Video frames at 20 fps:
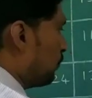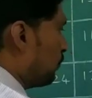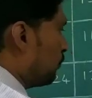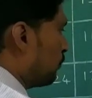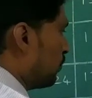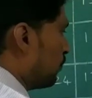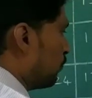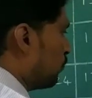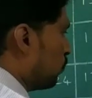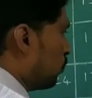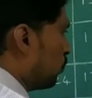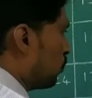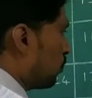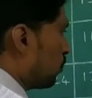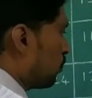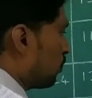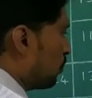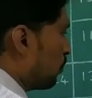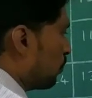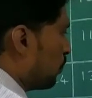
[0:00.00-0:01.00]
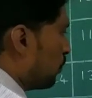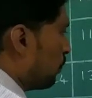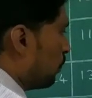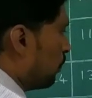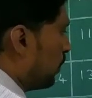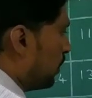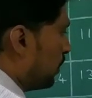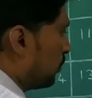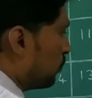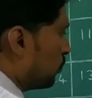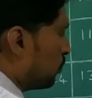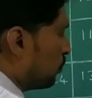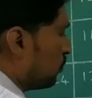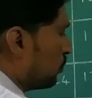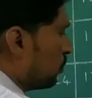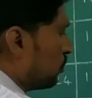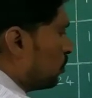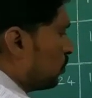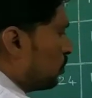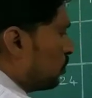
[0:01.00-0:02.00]
54 by
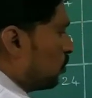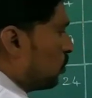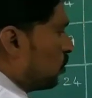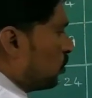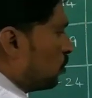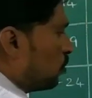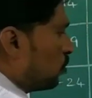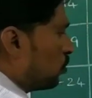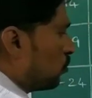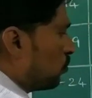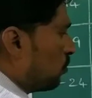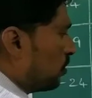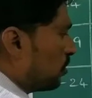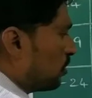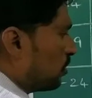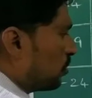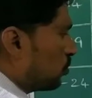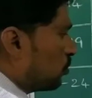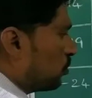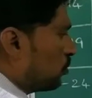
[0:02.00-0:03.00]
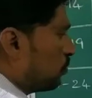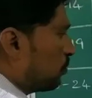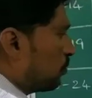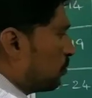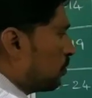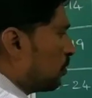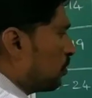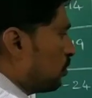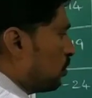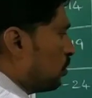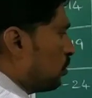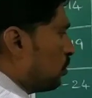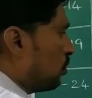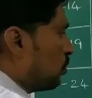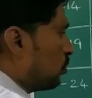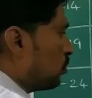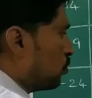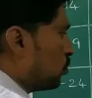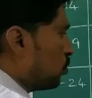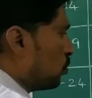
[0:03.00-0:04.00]
2. 2 1s are 2,
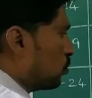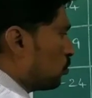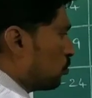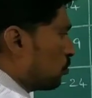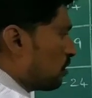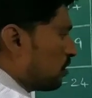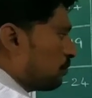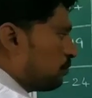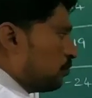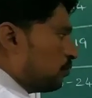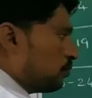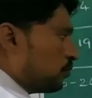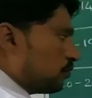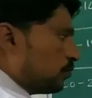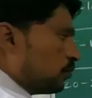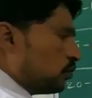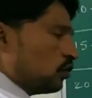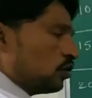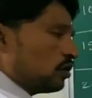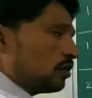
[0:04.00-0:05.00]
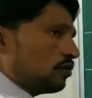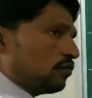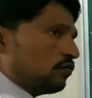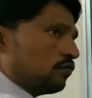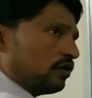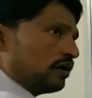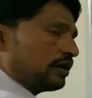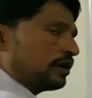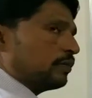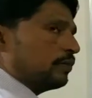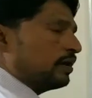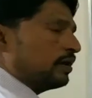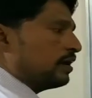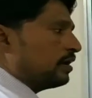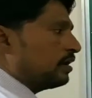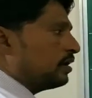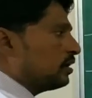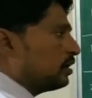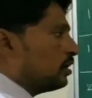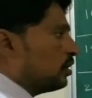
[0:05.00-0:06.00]
2 2s are 4, 1
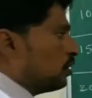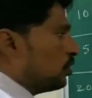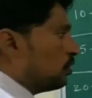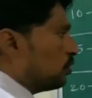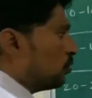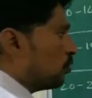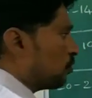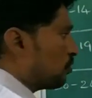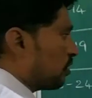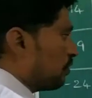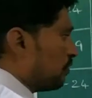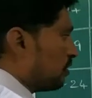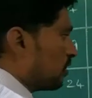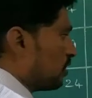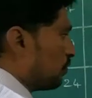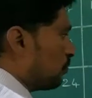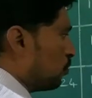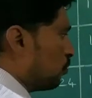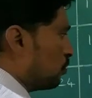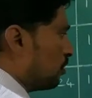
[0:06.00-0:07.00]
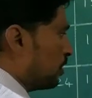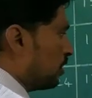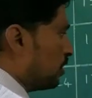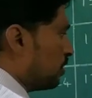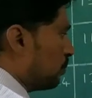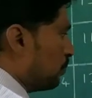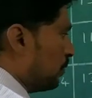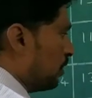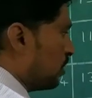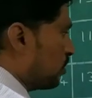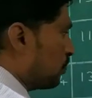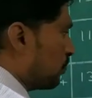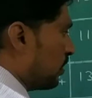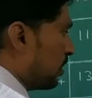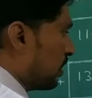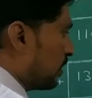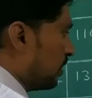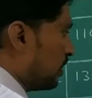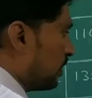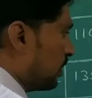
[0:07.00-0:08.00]
remained, 2 7s are 14 means
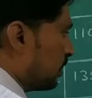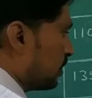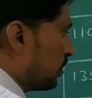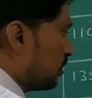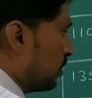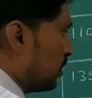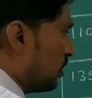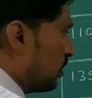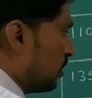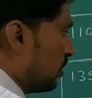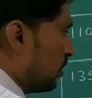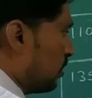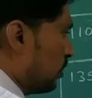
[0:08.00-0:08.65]
we are getting